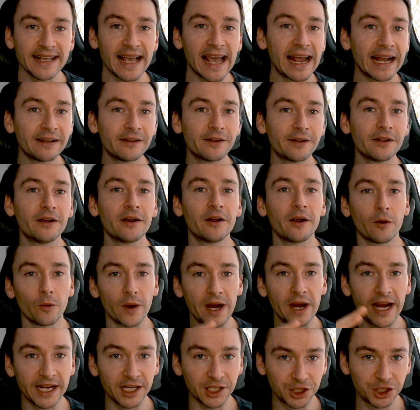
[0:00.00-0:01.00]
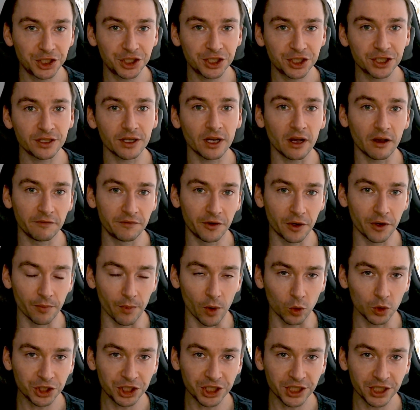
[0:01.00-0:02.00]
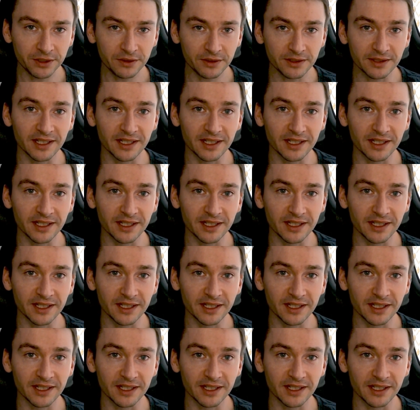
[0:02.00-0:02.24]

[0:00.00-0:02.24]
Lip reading: end range of your motion,